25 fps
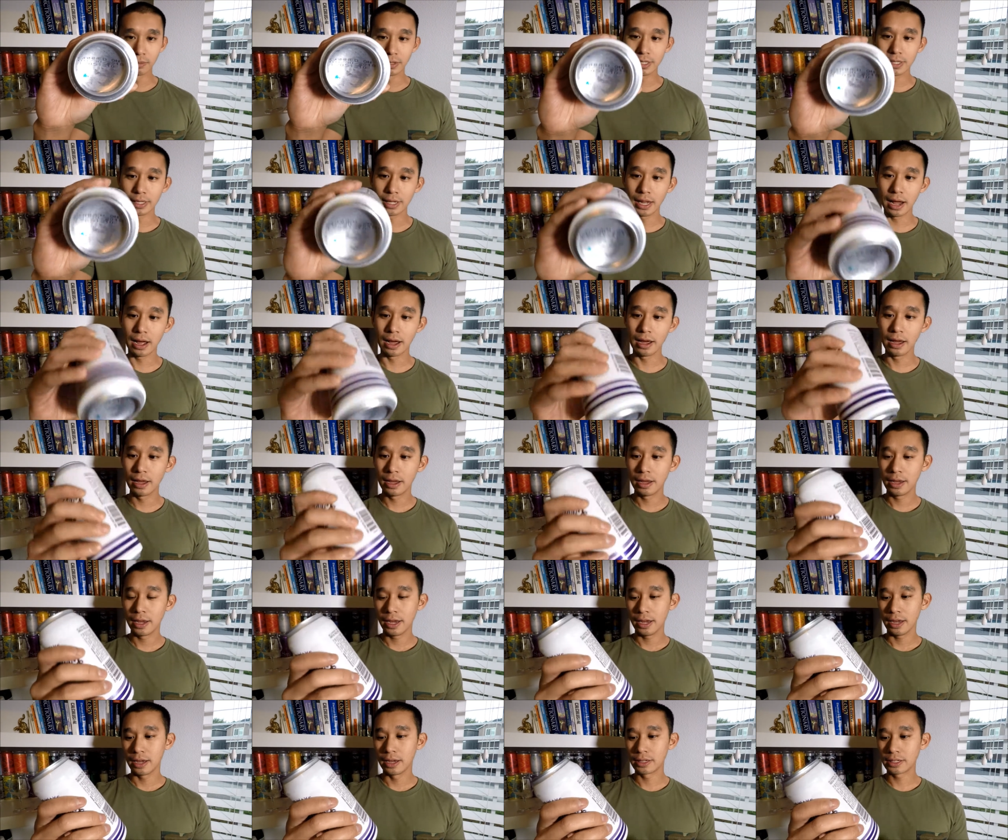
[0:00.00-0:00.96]
to see that.
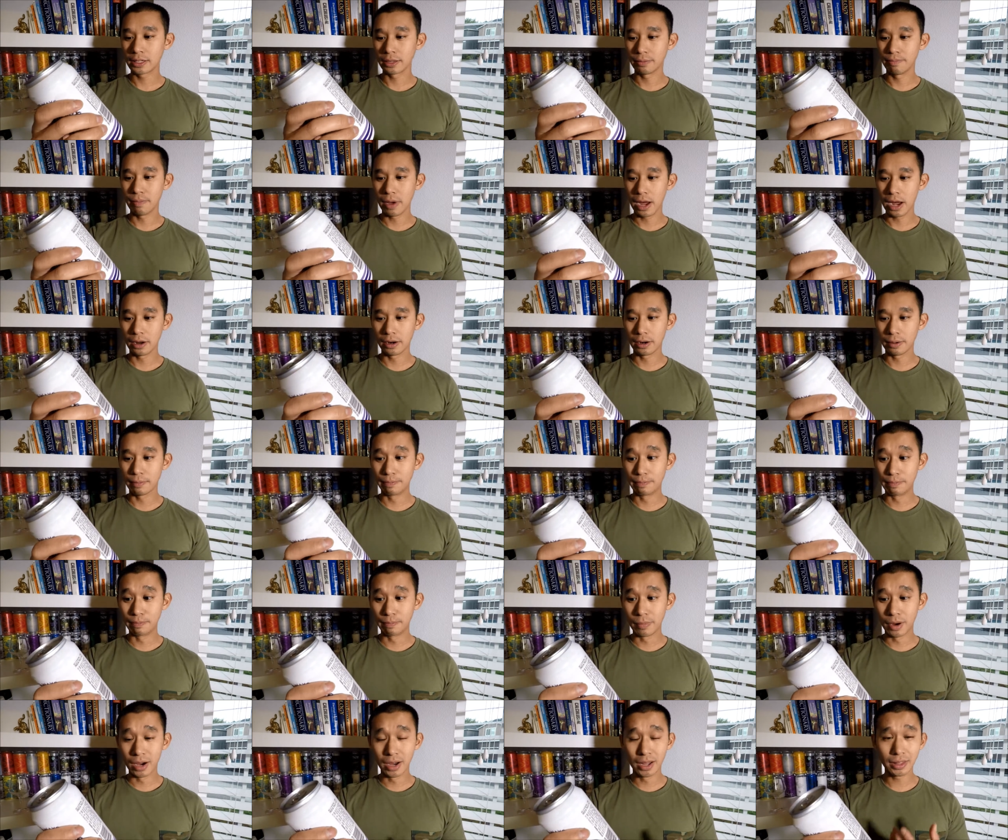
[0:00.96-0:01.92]
It's about a
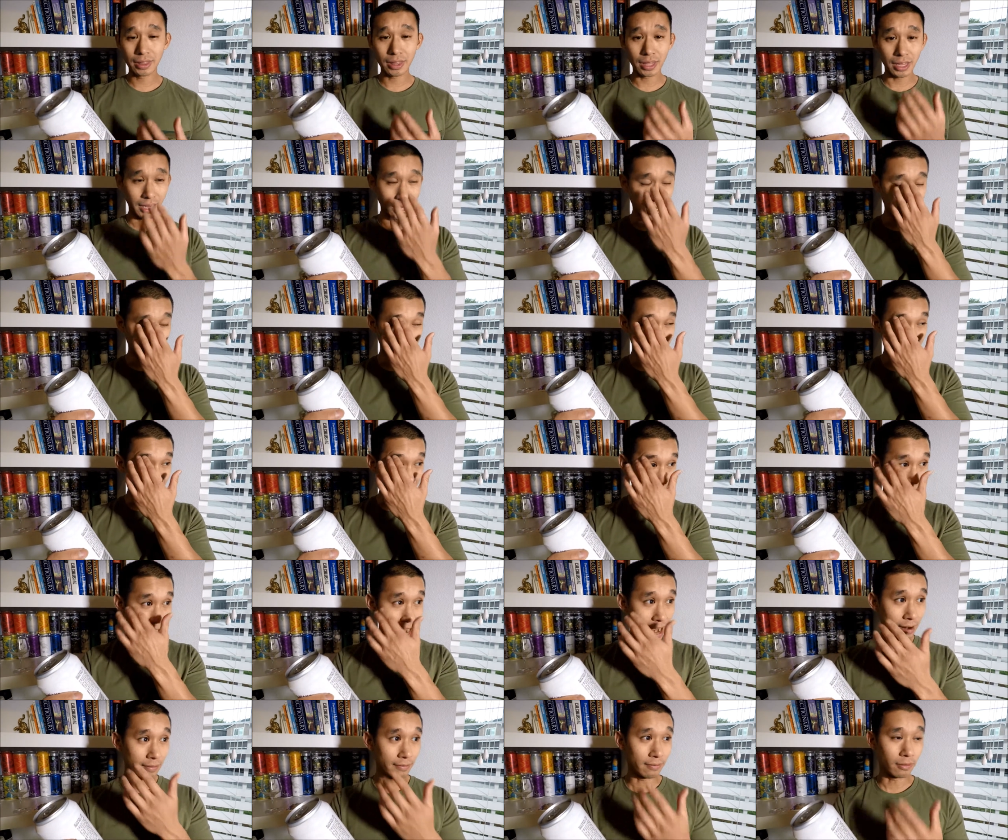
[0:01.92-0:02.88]
month and a
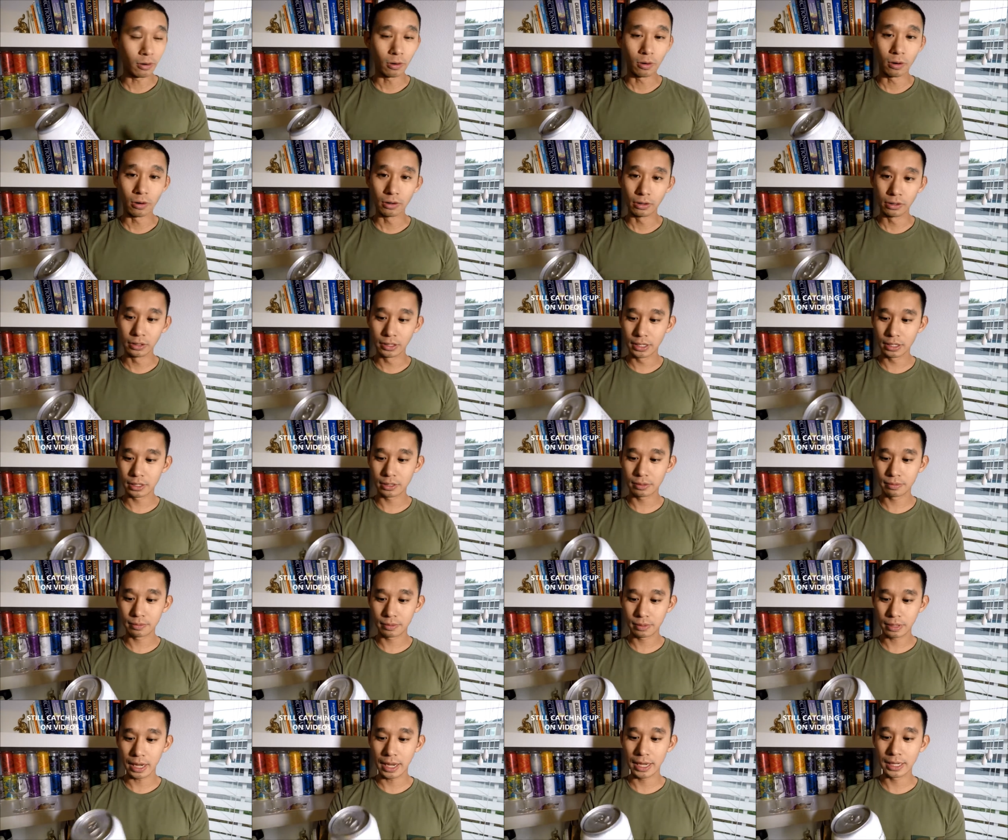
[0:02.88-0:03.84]
half old. This
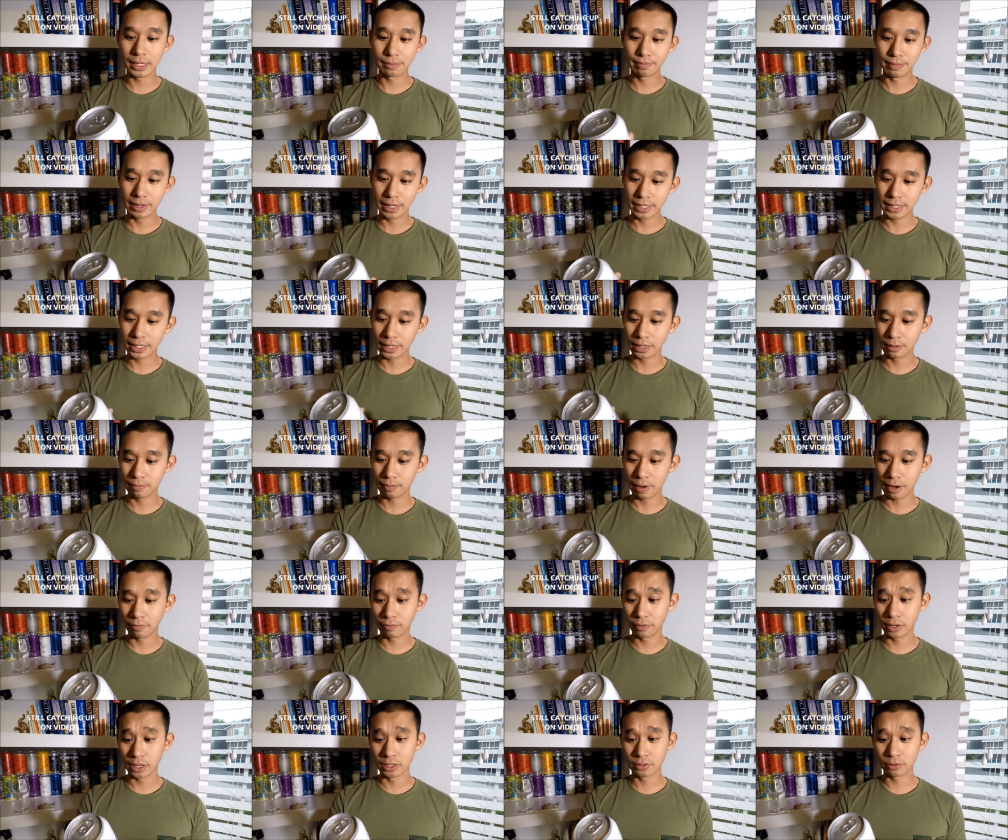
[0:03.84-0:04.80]
has been sitting in my
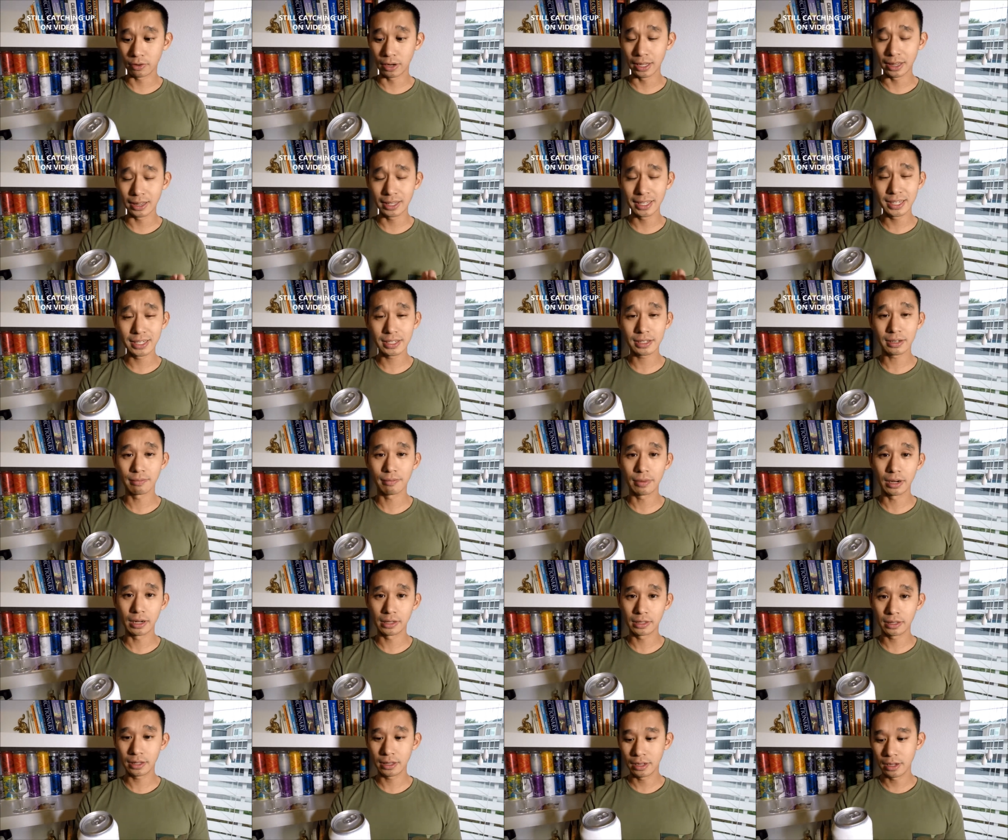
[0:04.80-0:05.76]
fridge for at least a
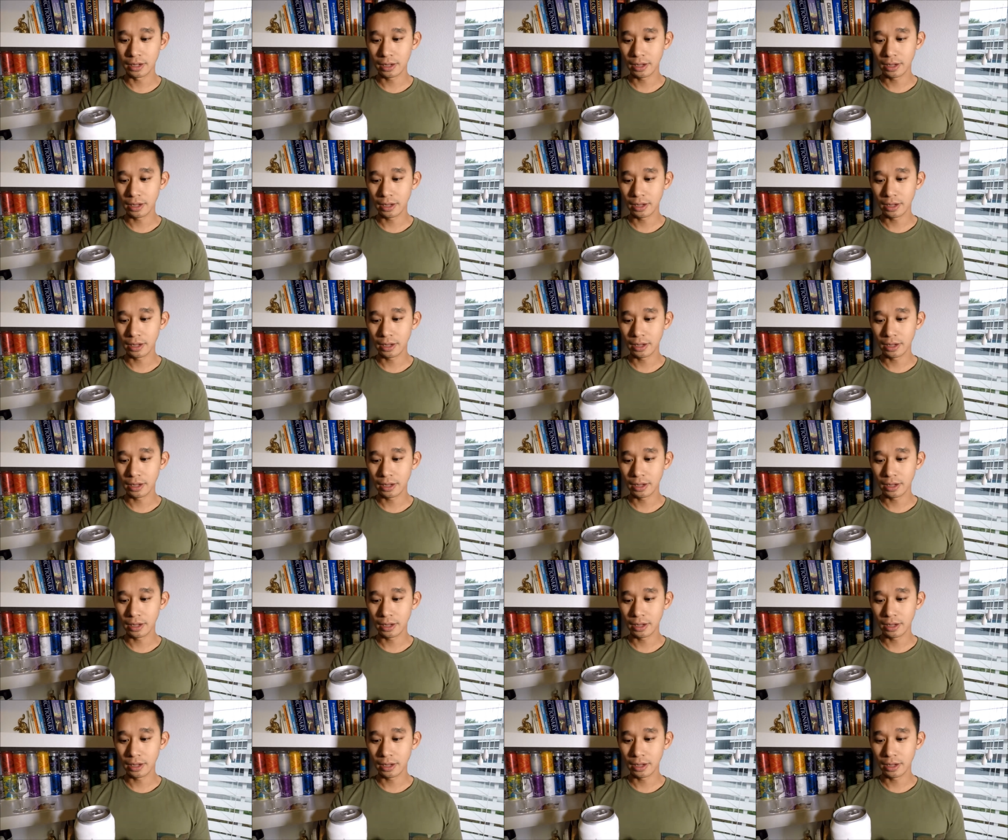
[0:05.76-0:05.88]
month.